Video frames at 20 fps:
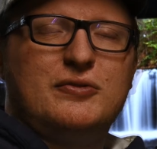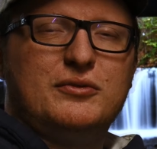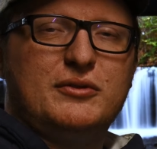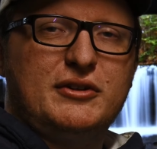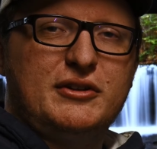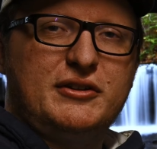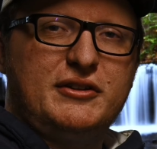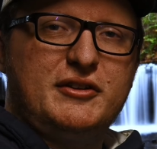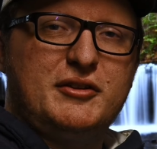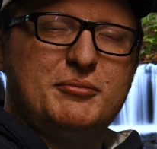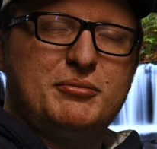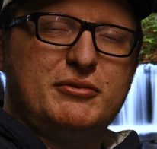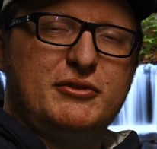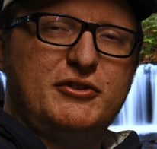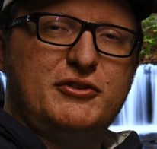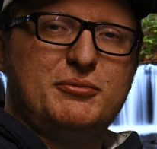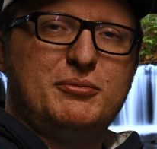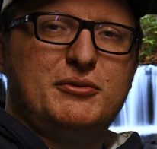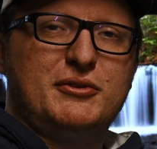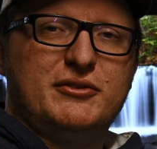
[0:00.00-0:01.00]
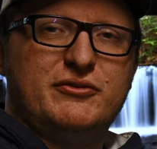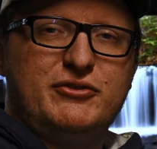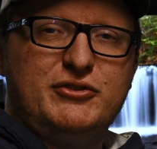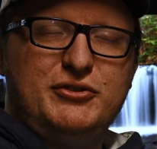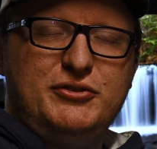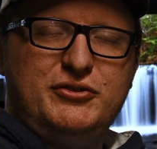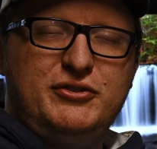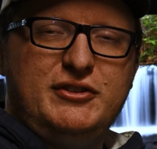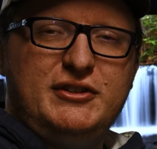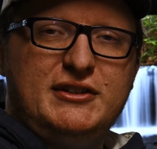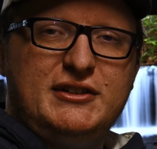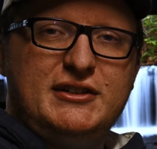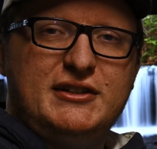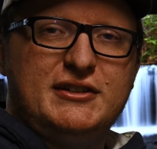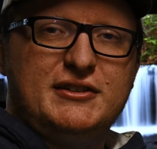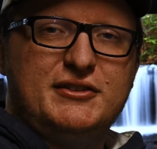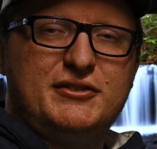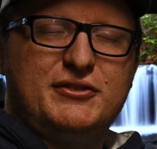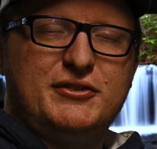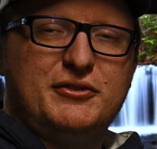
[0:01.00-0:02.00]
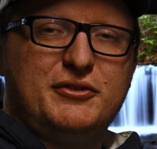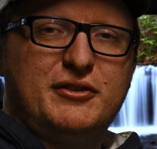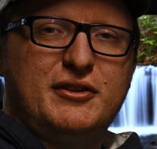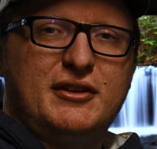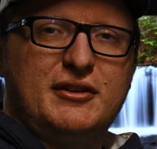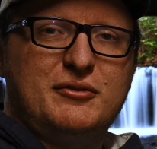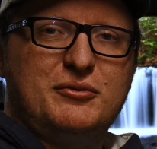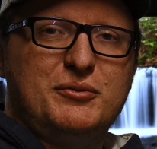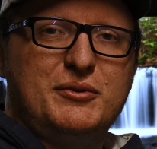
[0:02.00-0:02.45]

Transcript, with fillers: really the principle of using it is so that